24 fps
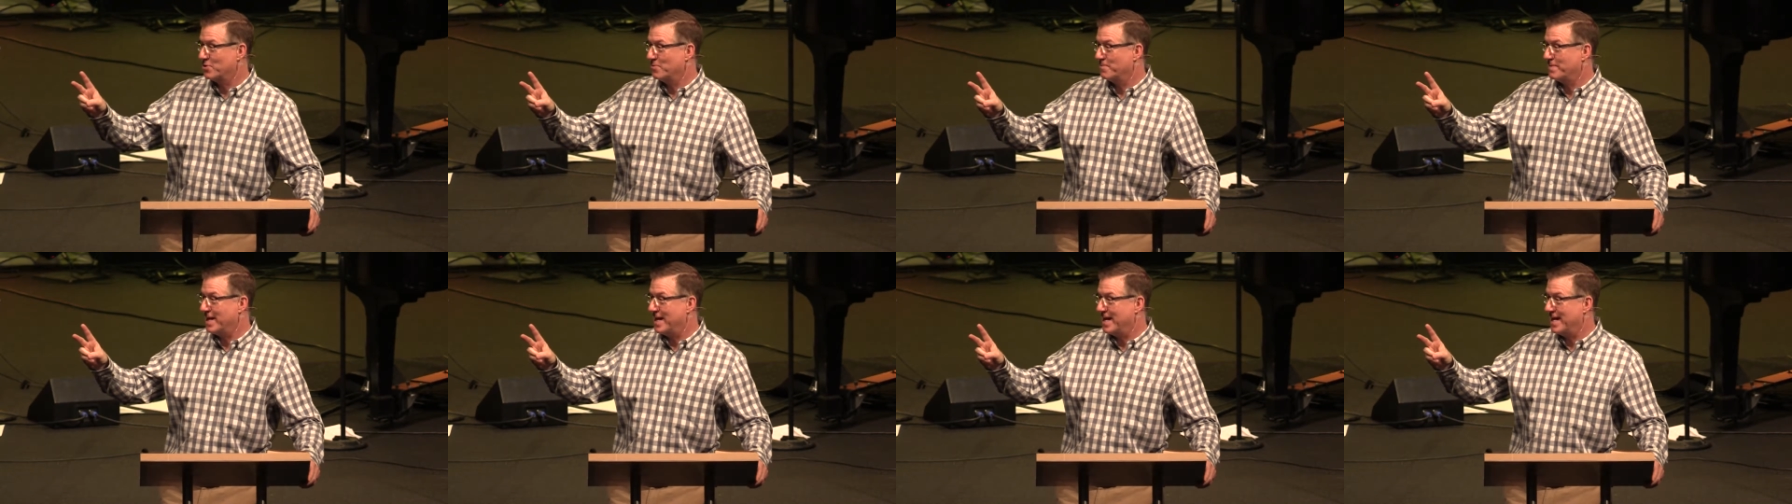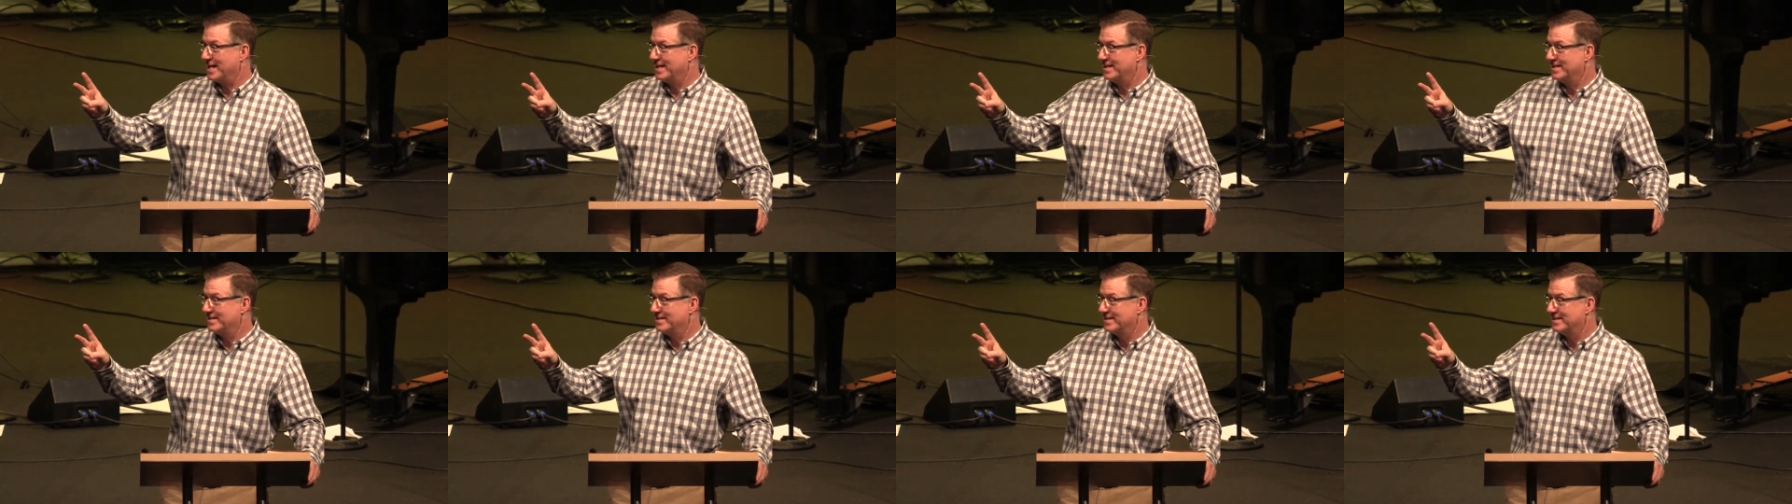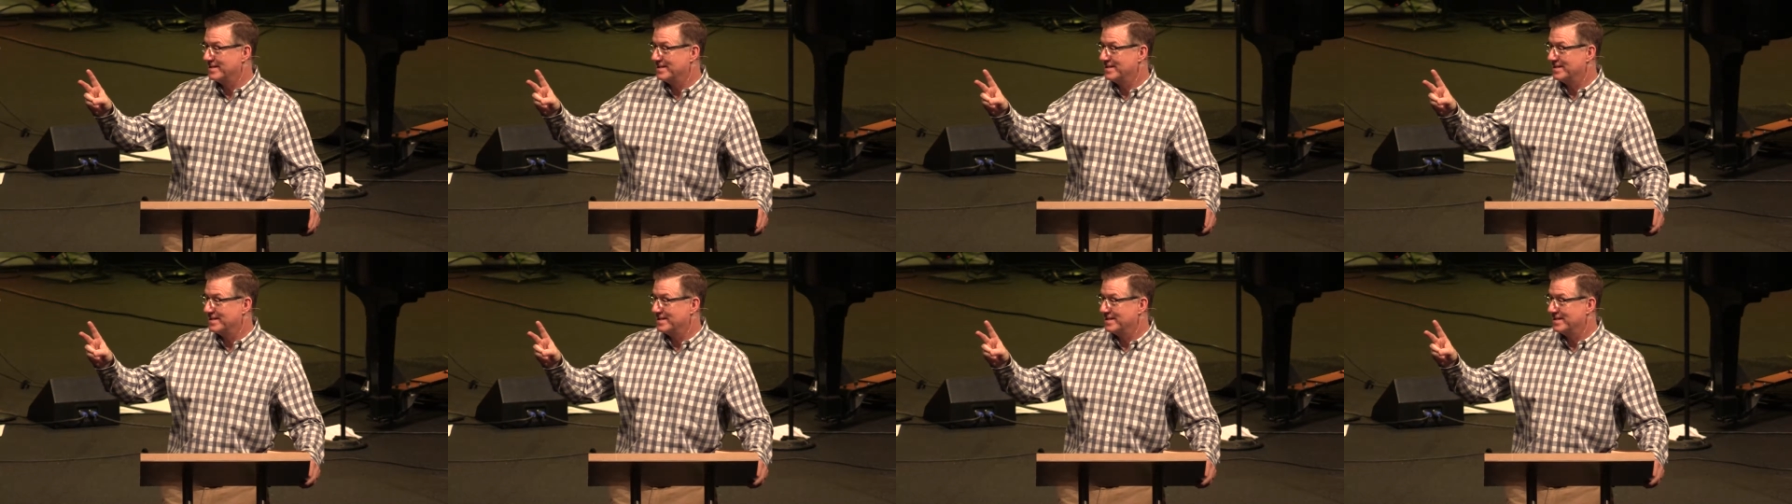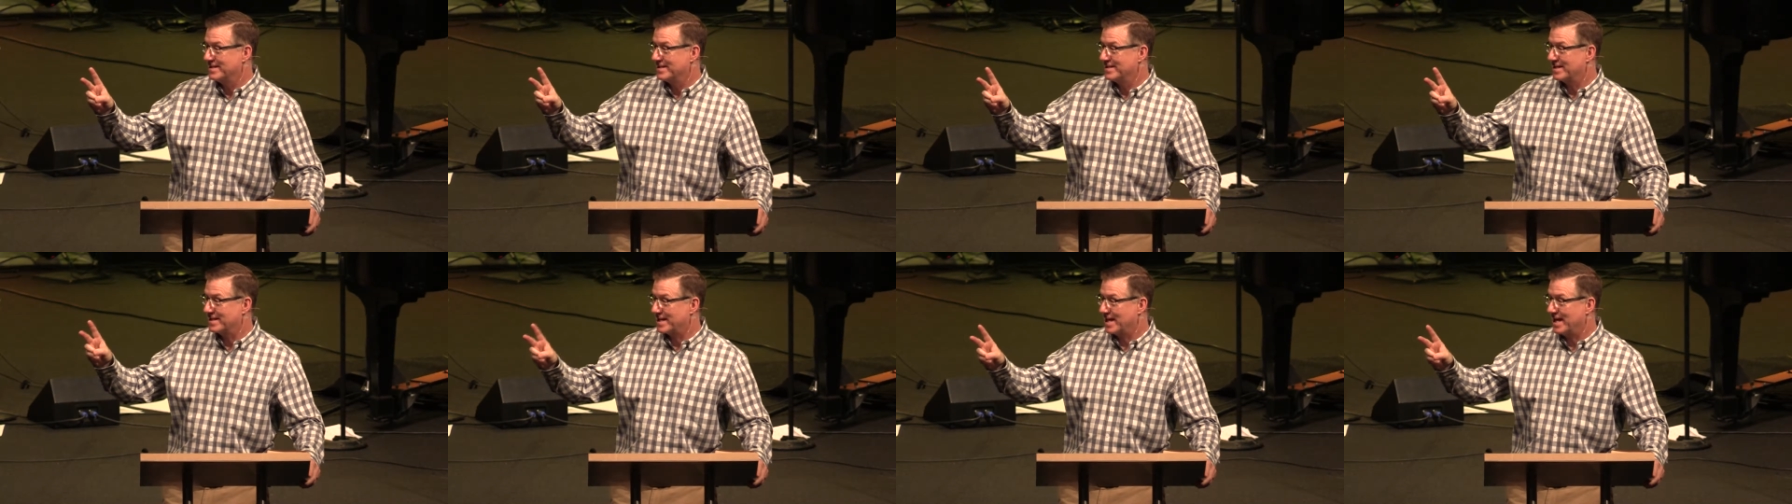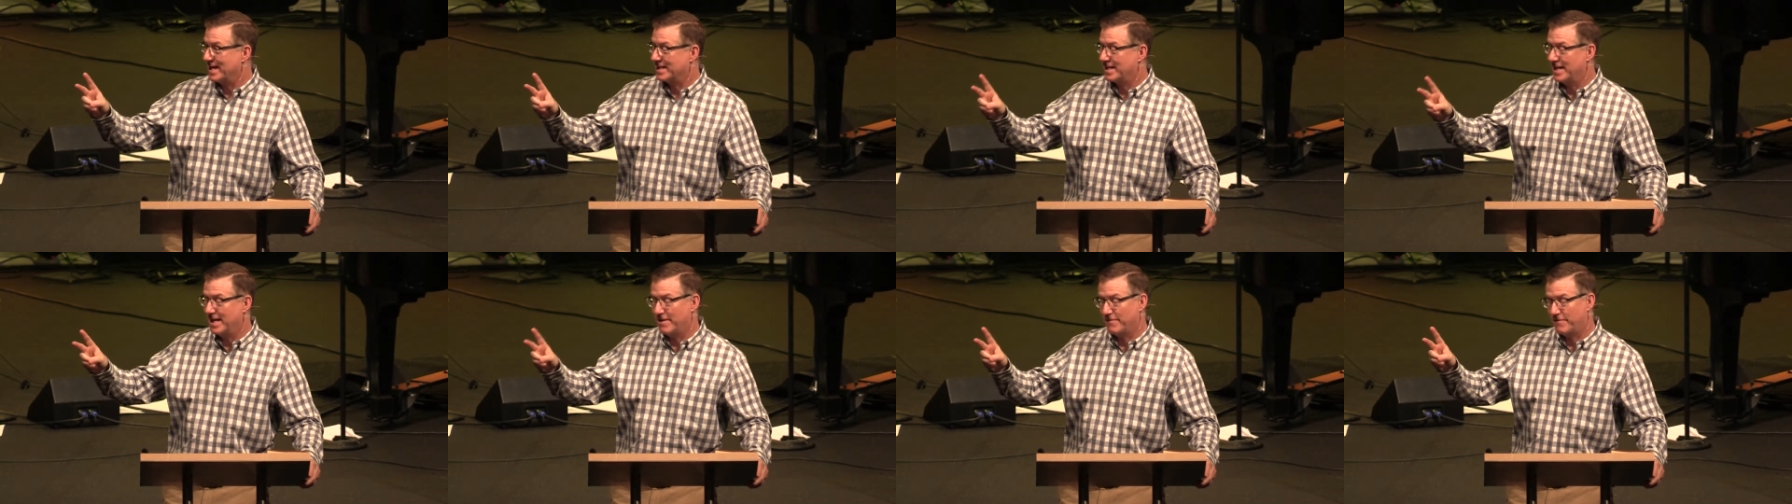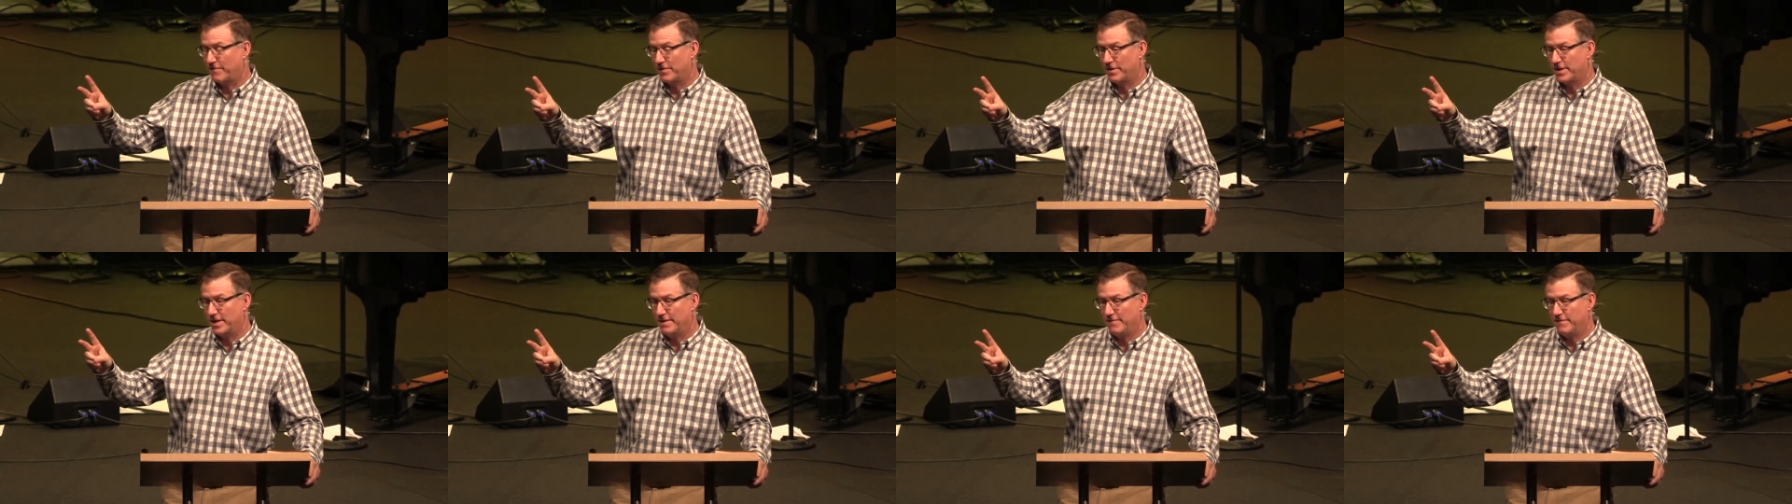bad that God can't
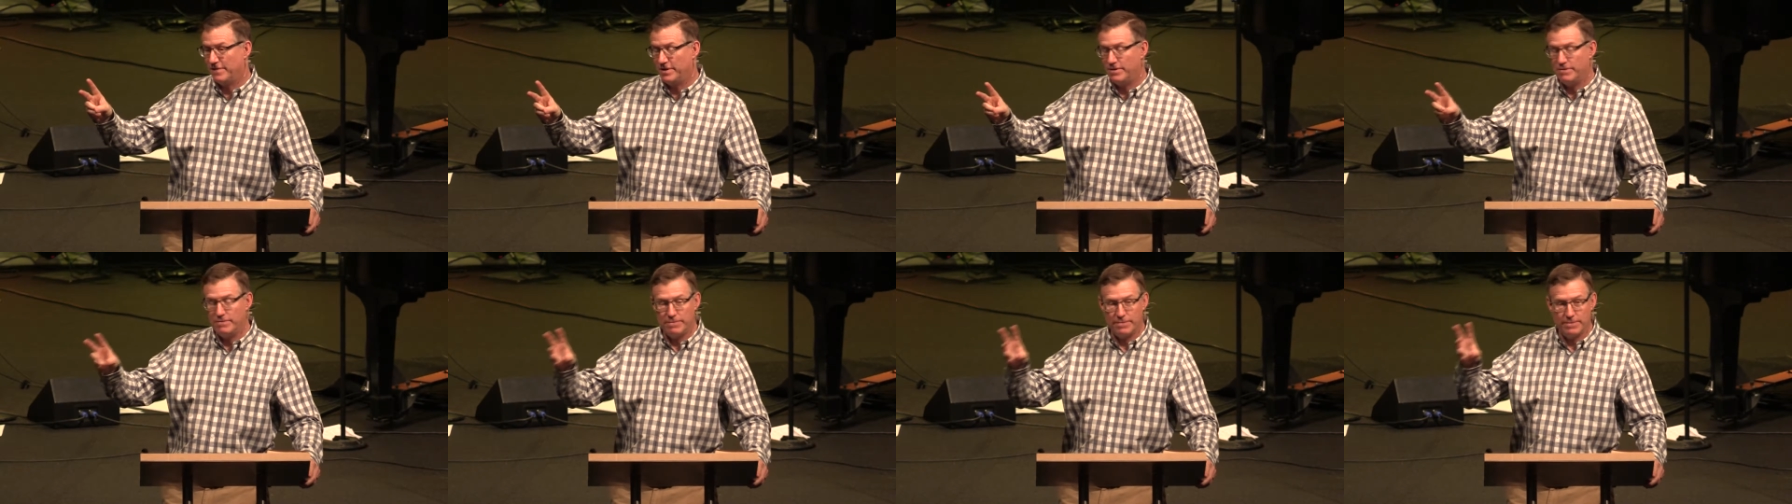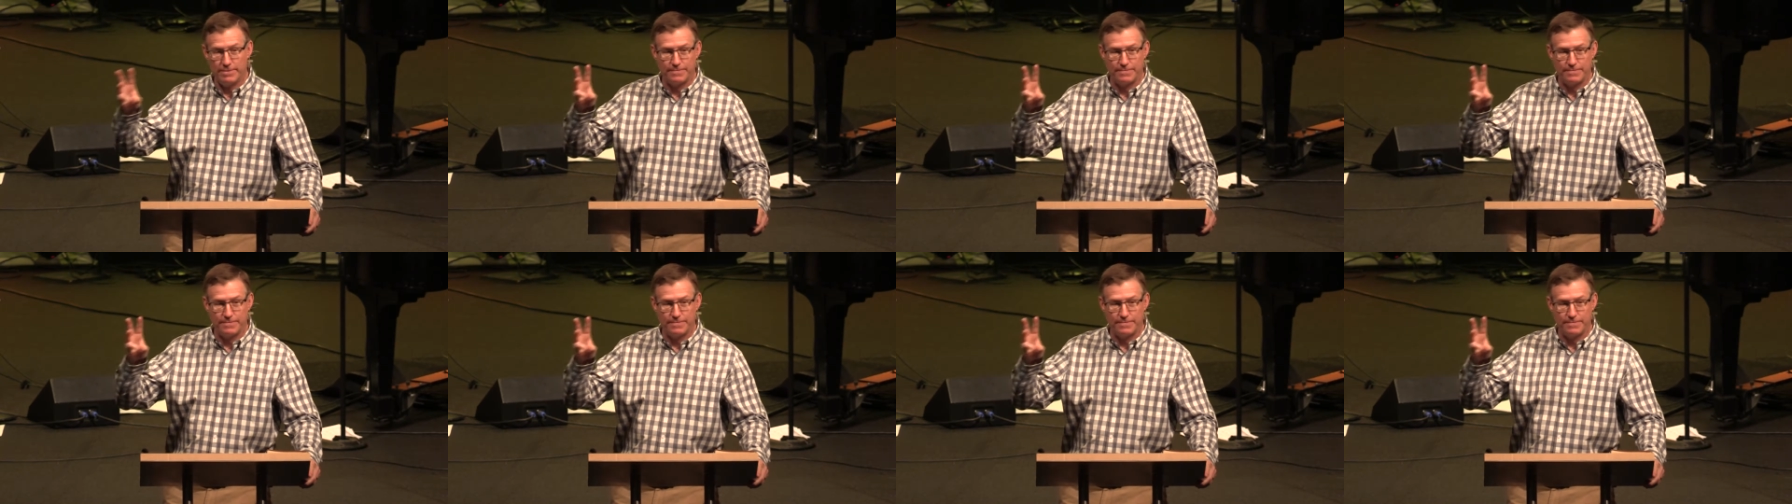forgive you,